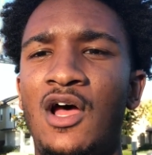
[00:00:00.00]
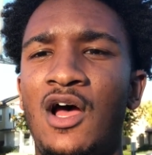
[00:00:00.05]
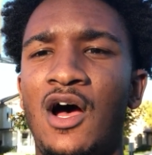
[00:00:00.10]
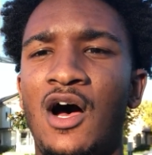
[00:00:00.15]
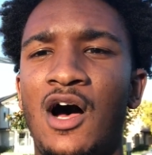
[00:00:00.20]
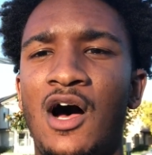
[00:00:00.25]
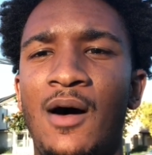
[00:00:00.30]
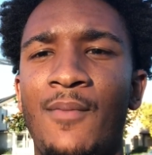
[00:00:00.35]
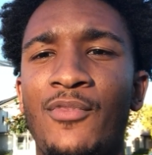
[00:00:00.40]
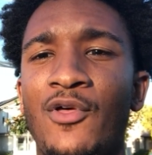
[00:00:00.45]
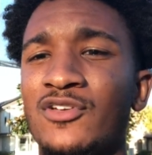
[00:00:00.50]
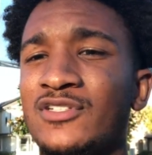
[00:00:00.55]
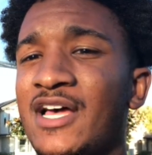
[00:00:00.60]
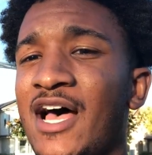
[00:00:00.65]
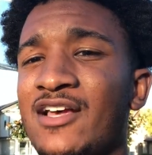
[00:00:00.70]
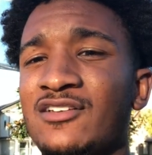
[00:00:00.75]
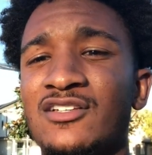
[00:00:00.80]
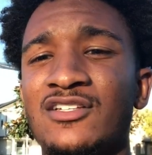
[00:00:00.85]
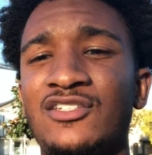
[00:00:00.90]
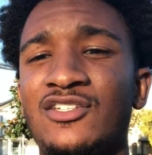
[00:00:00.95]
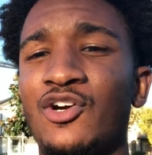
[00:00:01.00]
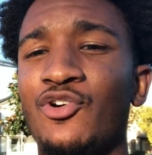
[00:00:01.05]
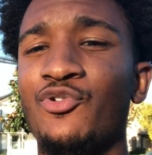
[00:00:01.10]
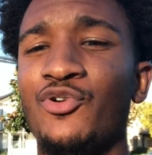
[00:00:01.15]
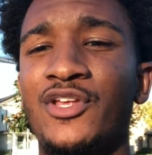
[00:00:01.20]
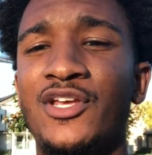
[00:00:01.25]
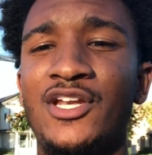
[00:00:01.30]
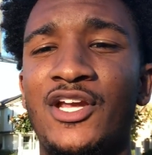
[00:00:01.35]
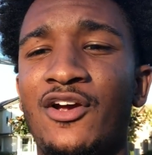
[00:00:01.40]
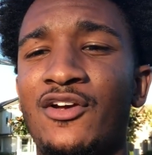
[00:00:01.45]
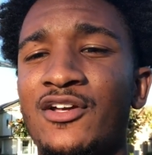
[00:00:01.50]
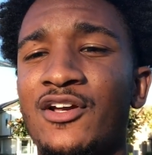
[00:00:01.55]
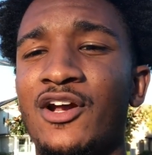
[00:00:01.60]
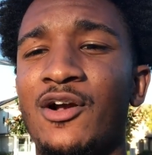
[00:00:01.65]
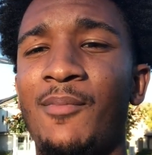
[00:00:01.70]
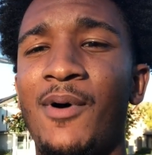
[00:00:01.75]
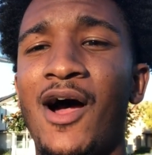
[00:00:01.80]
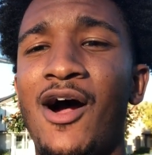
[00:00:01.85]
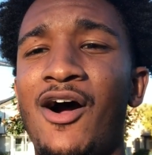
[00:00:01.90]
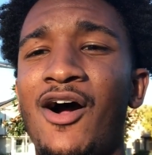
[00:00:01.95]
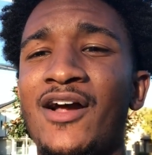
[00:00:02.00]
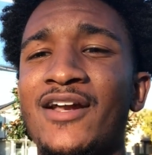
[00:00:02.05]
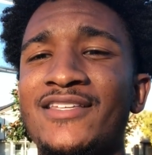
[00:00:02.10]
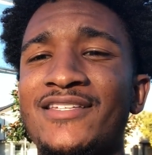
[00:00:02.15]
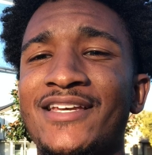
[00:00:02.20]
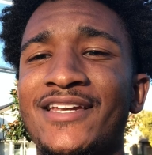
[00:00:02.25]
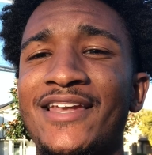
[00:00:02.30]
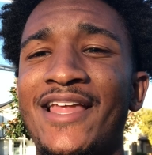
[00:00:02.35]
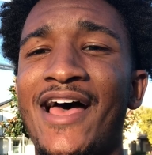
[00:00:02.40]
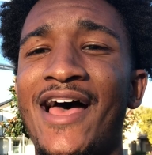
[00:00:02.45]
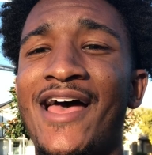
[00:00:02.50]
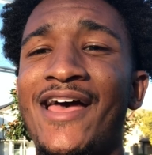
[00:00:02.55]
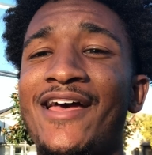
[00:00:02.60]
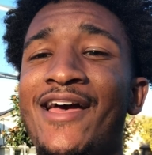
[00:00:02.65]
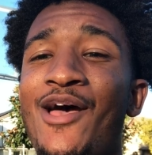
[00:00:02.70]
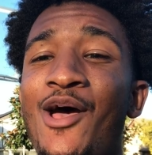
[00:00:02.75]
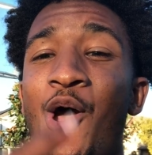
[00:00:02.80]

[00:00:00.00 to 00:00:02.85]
Um, those guys are still really near and dear to my heart today.